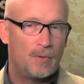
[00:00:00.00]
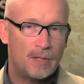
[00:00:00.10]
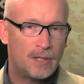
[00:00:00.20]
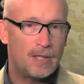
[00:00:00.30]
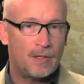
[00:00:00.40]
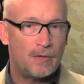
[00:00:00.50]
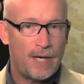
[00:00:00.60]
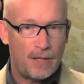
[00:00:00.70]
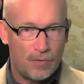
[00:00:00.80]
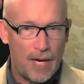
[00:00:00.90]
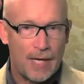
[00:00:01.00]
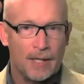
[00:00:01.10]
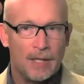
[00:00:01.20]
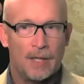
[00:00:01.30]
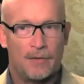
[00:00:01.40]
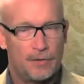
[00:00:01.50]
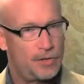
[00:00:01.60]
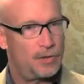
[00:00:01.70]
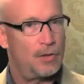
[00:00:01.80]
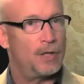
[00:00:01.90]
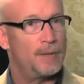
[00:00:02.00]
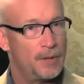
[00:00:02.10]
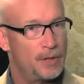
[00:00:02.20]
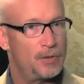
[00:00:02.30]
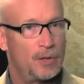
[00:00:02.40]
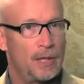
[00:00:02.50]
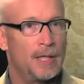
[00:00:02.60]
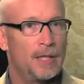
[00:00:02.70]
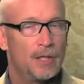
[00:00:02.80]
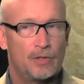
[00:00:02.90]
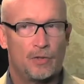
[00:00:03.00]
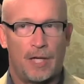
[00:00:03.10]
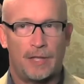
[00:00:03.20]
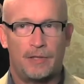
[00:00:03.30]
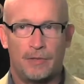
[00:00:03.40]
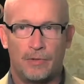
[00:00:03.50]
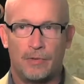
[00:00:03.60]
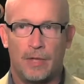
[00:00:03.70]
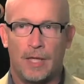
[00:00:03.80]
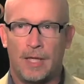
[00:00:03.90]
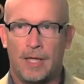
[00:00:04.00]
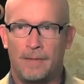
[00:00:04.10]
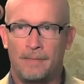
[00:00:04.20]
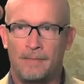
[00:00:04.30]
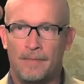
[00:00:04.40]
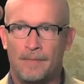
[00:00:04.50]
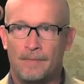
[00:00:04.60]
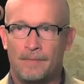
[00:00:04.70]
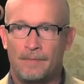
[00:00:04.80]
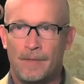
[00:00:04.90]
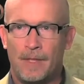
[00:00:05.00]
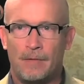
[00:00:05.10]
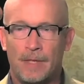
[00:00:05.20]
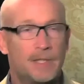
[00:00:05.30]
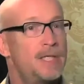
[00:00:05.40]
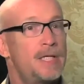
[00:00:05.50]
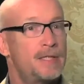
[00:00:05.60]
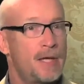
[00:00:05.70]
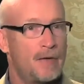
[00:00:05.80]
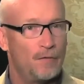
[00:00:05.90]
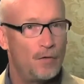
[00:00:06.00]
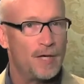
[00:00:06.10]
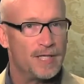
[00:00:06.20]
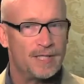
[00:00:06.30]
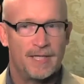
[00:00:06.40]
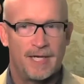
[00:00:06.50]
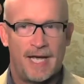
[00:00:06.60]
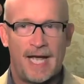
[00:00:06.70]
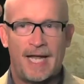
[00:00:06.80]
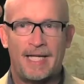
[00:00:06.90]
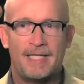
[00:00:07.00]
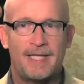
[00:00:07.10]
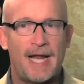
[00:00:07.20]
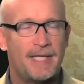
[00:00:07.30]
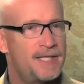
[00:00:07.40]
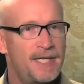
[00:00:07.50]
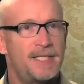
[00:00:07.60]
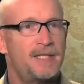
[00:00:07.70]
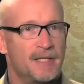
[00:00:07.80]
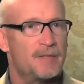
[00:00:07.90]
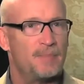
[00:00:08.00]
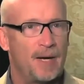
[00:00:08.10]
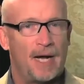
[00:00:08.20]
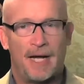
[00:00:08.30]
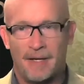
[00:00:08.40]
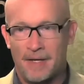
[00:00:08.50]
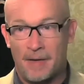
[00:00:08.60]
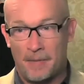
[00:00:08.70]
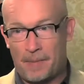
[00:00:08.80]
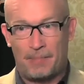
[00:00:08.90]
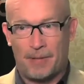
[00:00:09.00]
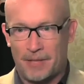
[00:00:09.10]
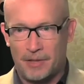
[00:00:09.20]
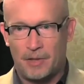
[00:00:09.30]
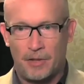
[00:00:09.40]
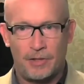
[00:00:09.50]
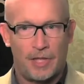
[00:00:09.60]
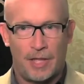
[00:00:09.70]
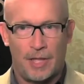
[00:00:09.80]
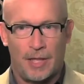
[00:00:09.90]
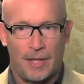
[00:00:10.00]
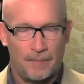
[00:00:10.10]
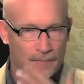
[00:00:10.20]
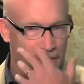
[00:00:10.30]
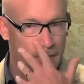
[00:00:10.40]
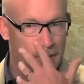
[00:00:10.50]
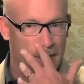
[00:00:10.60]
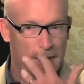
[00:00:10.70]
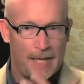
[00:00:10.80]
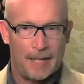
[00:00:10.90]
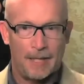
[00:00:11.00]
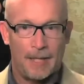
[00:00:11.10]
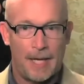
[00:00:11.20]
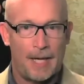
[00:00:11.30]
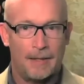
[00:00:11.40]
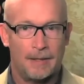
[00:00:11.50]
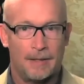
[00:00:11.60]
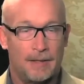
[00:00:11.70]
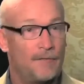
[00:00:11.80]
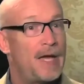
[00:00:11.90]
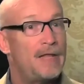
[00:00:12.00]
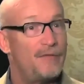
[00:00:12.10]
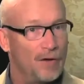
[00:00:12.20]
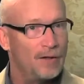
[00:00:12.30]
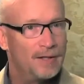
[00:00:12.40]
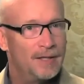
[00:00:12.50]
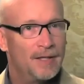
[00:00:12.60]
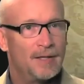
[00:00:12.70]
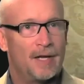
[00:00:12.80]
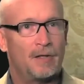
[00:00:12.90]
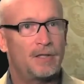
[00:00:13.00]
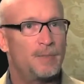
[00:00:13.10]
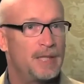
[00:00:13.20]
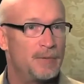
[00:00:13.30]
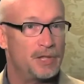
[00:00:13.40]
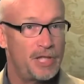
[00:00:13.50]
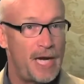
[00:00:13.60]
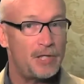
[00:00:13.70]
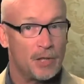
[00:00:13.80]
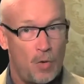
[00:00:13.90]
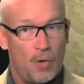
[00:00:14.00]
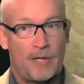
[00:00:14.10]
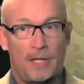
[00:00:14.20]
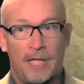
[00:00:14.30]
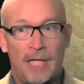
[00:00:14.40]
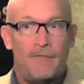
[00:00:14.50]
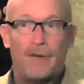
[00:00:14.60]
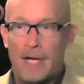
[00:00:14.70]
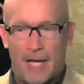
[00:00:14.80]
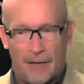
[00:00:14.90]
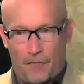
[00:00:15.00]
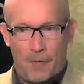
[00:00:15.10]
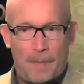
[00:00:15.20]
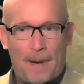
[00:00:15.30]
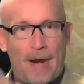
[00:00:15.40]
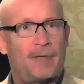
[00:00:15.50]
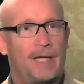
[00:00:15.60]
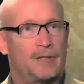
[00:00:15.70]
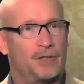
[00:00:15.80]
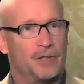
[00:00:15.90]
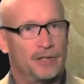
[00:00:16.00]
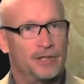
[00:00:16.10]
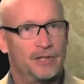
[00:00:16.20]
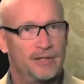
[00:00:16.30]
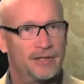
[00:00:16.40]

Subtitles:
Well, to their great credit, they're slowly but surely trying to, insist on a voice. And it's that insistence by people in the church and the faithful that ultimately will change it, or they'll leave and form a parallel church.